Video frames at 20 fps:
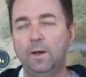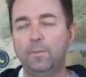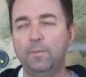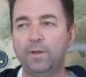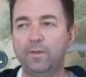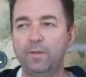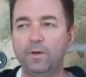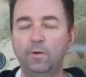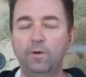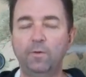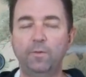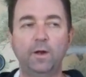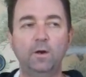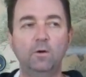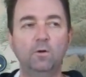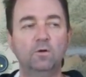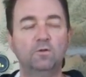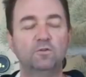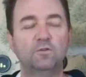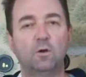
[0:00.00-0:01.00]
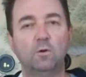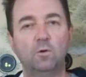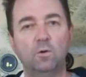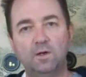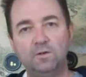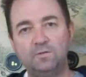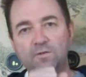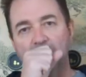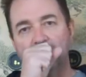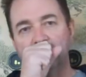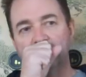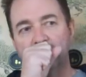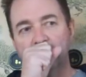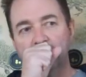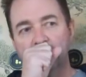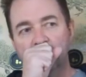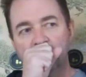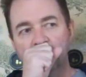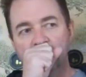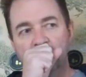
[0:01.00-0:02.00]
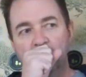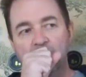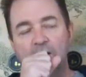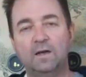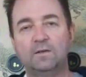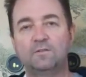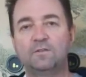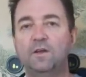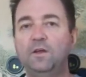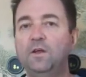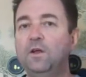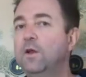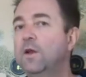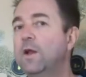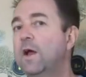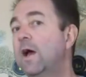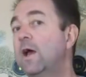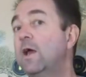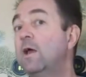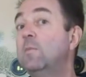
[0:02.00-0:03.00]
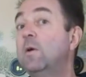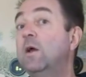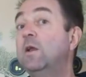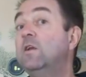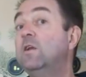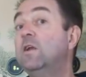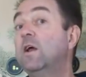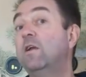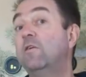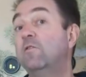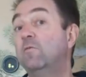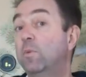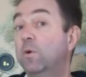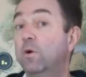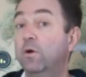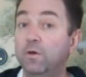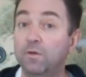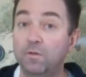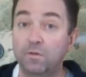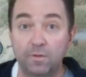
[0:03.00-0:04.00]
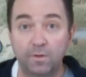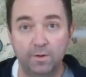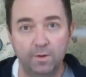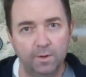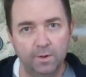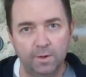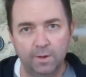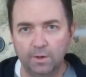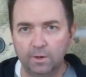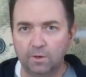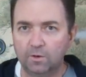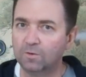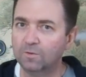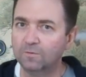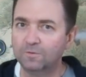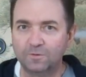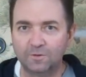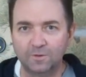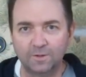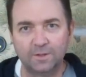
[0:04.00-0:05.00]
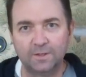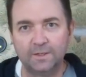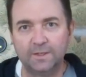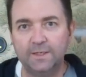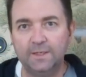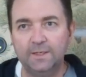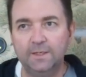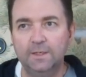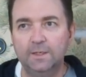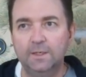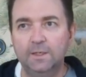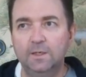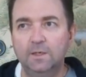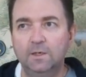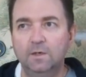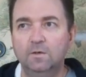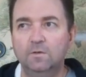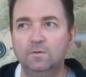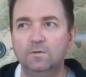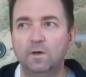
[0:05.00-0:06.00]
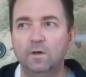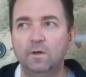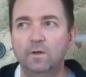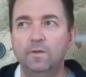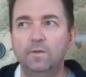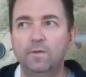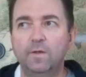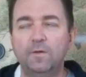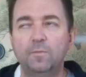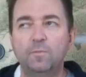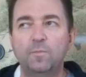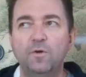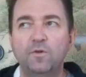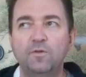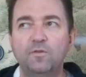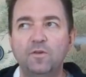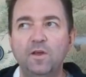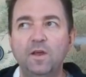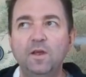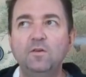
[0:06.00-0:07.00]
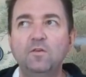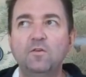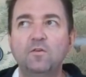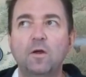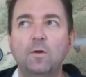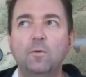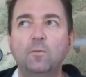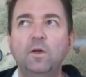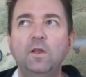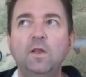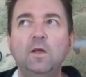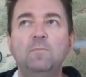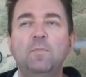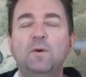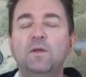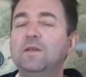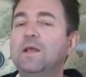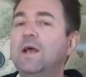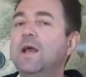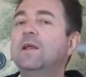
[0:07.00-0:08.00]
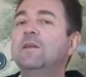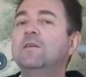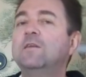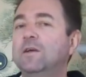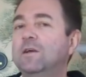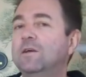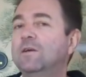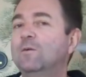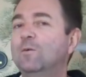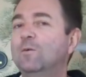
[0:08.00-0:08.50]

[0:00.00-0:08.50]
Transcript: But they're also always asking asking your name and your date of birth constantly. So the procedures are really pedantic,